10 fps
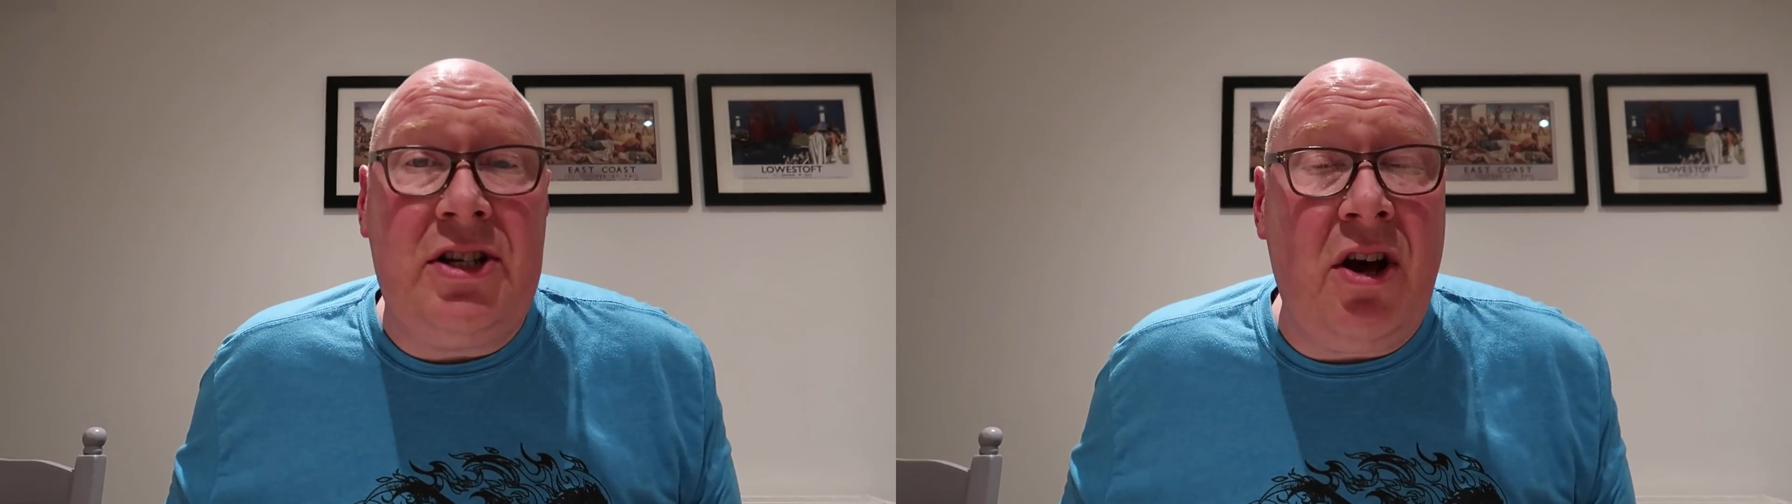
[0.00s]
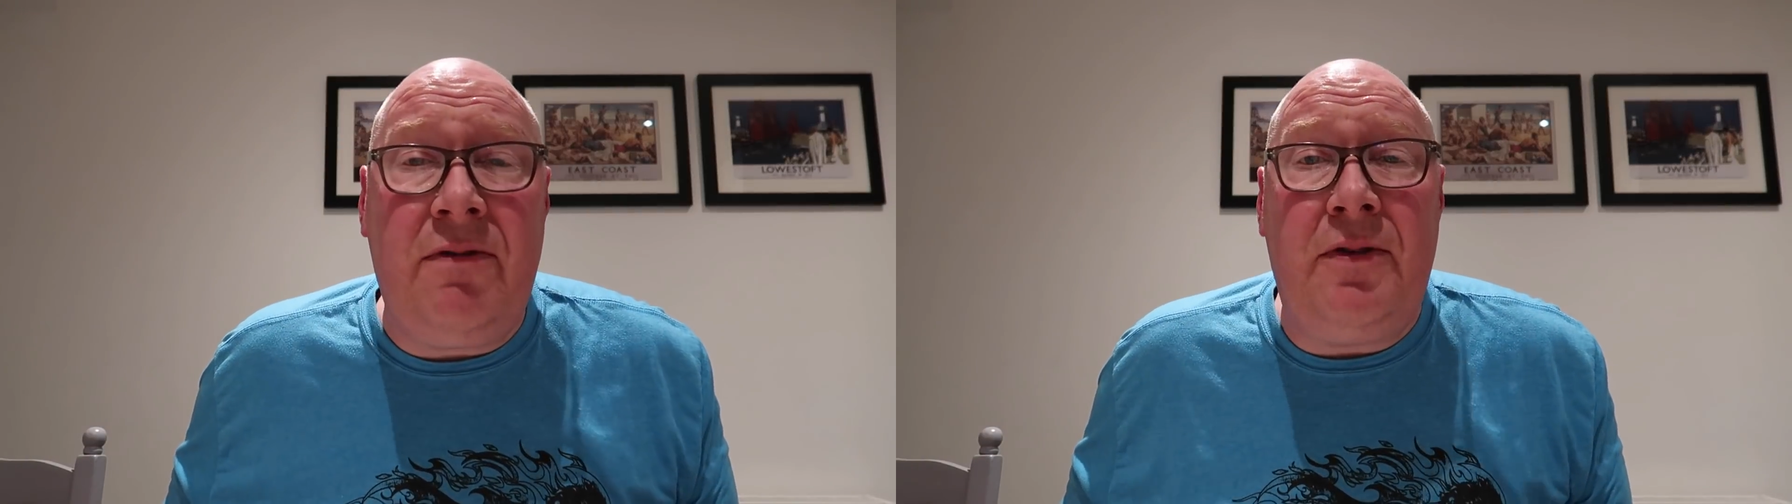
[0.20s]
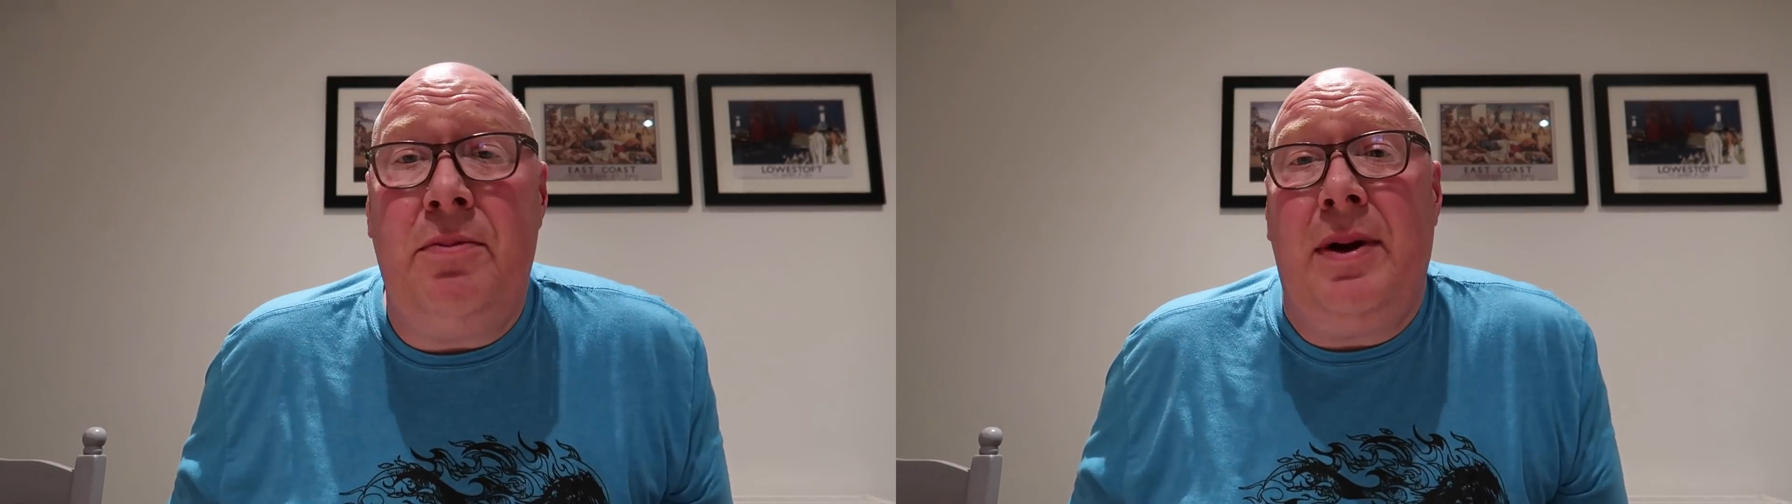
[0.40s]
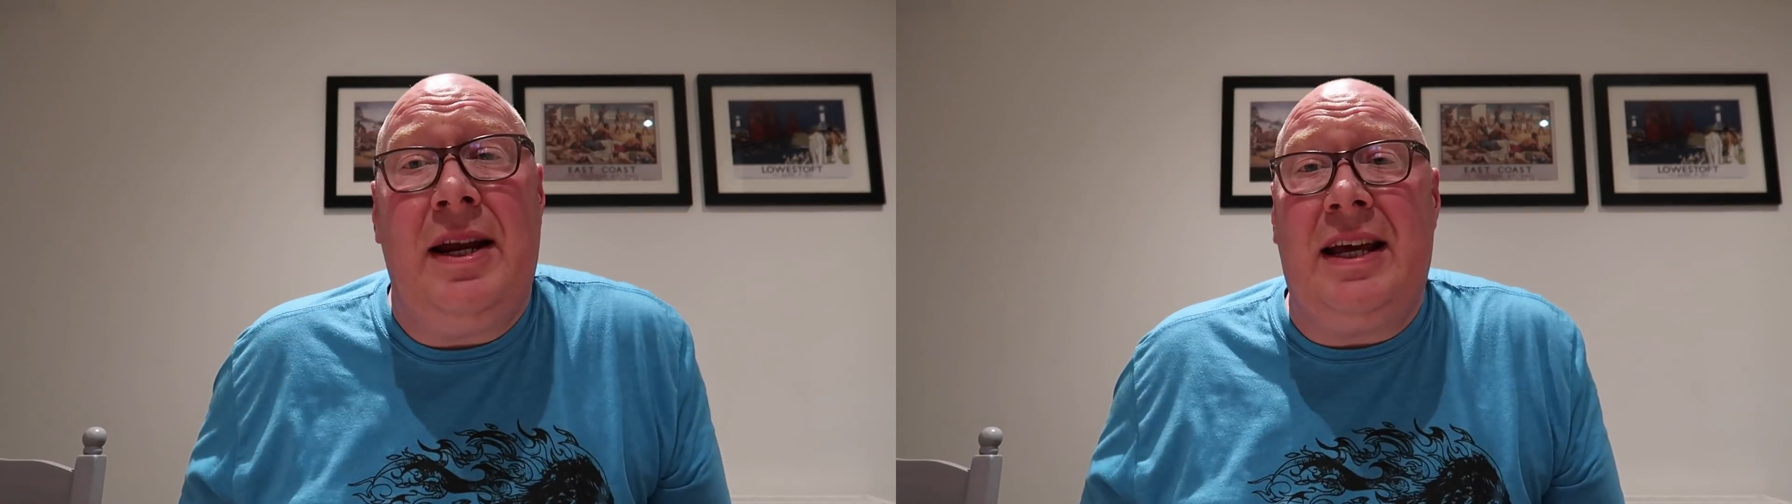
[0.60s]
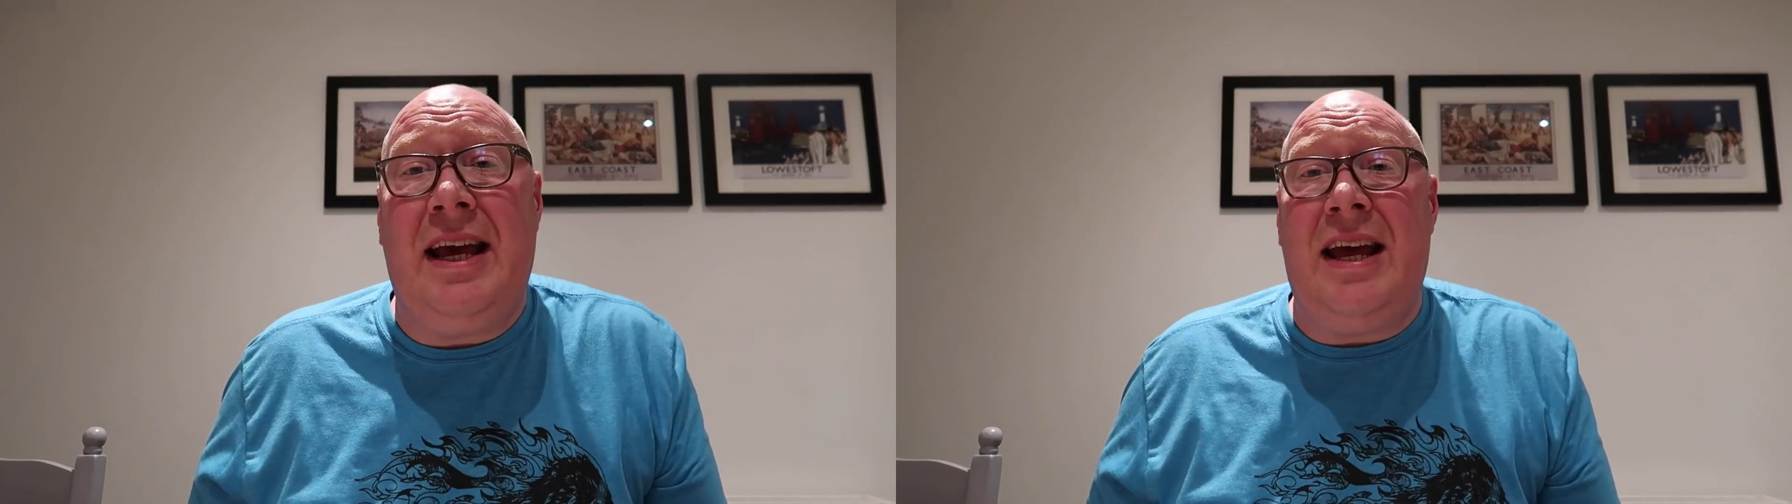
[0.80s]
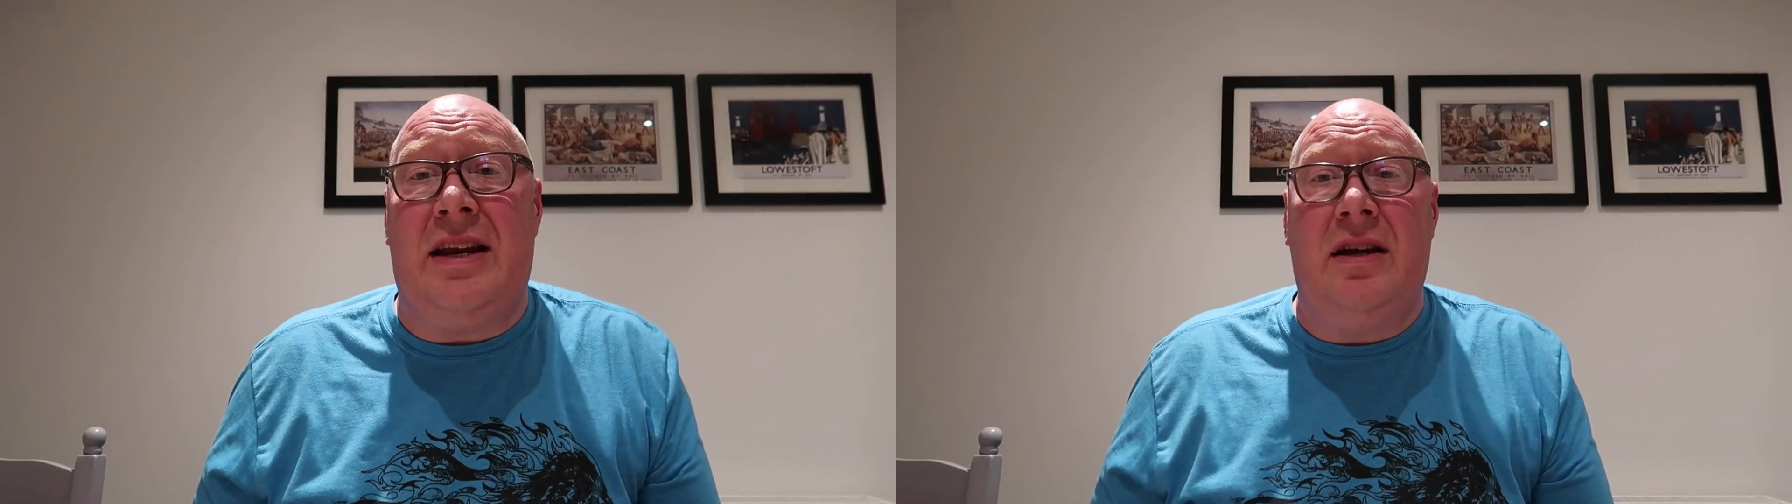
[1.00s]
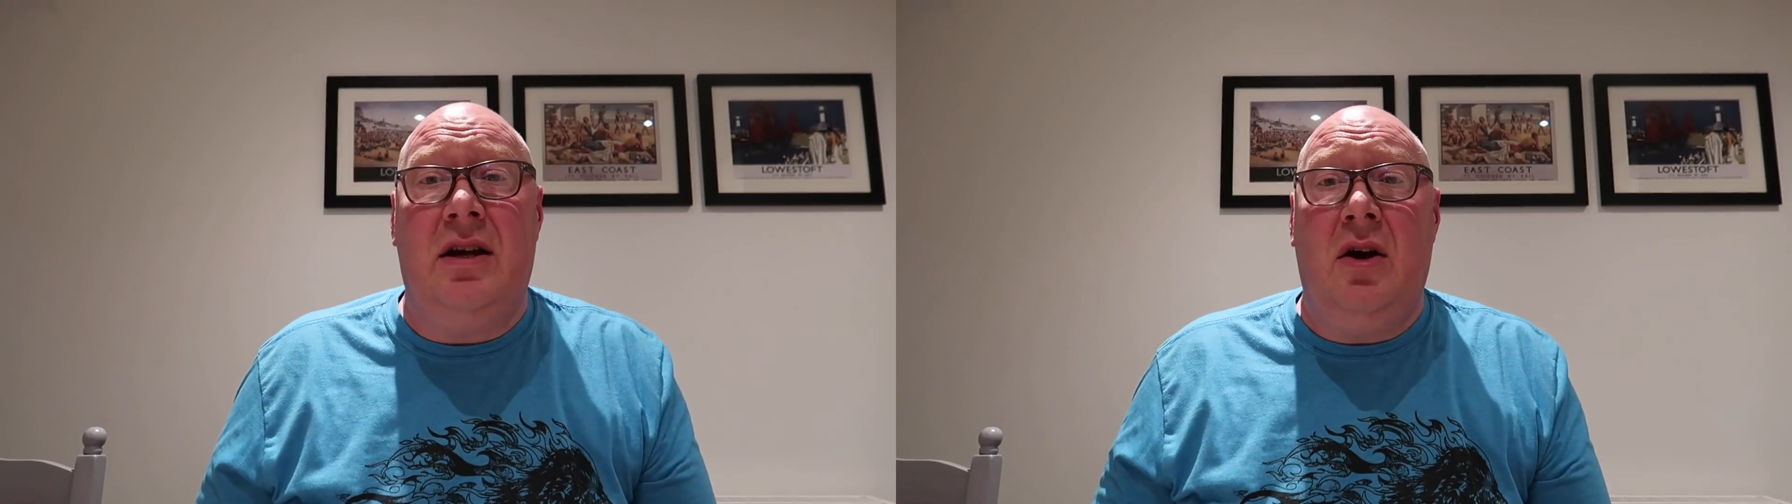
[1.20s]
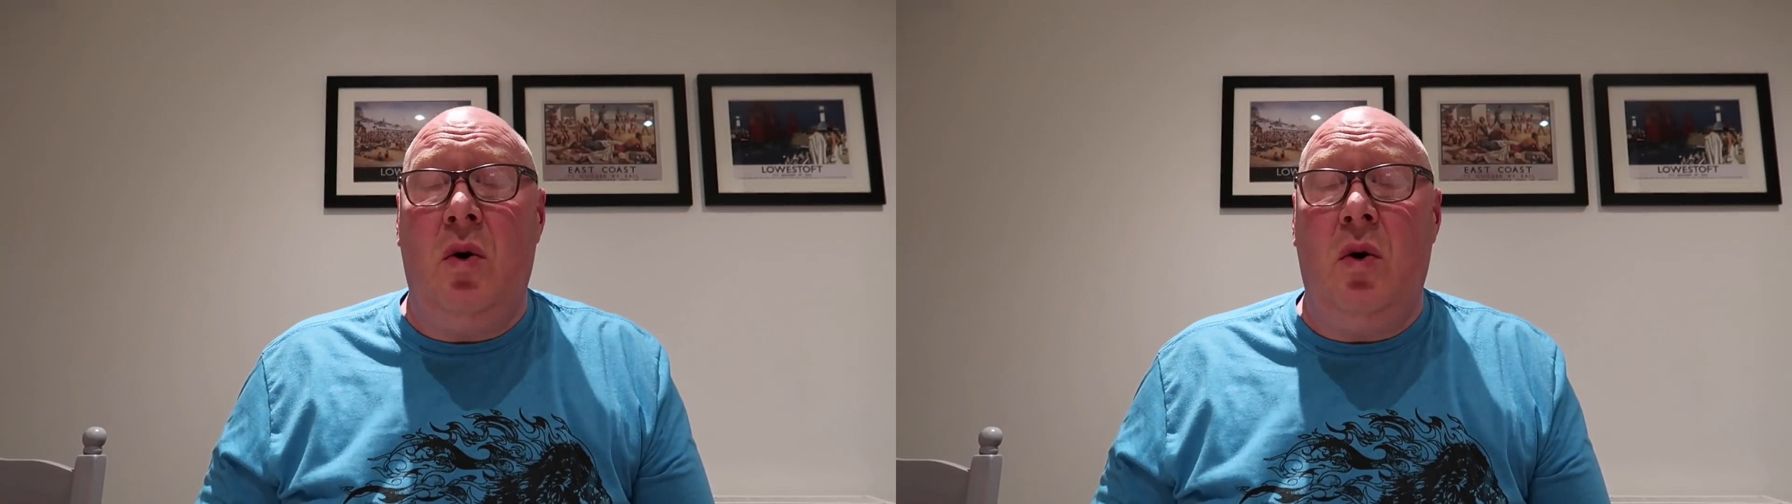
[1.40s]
It's no fun being a kid.